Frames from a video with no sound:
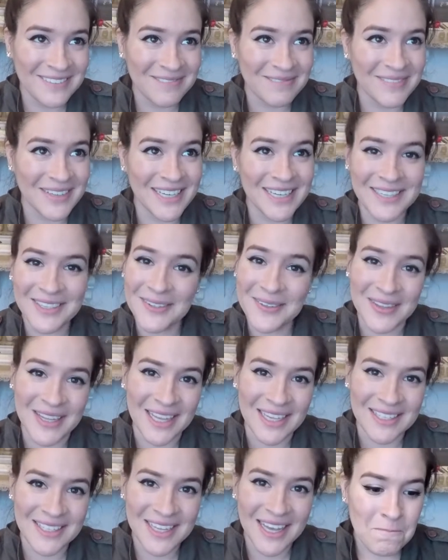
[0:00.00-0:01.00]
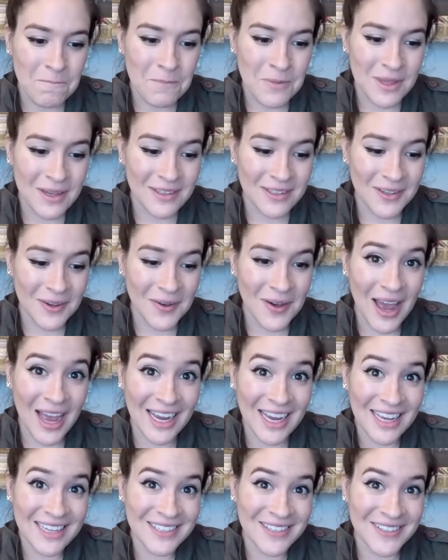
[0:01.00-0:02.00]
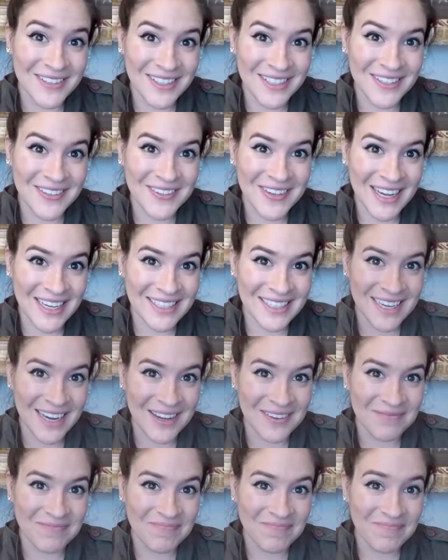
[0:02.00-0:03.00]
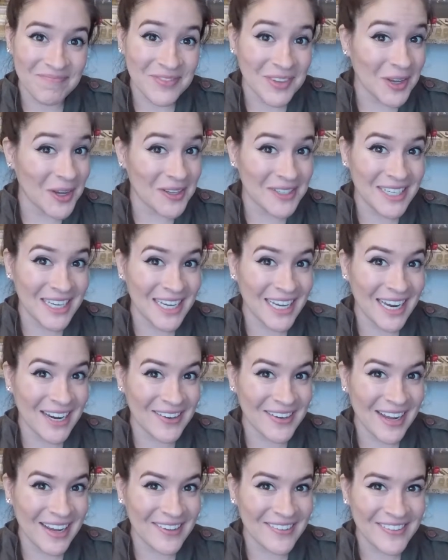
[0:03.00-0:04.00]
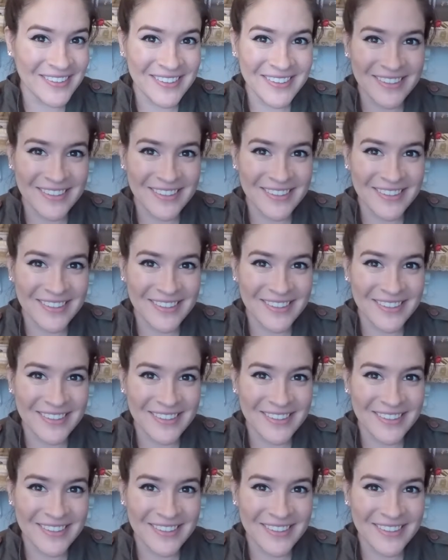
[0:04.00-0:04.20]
me to do this. So I guess I'll see you next time. Y'all take care now.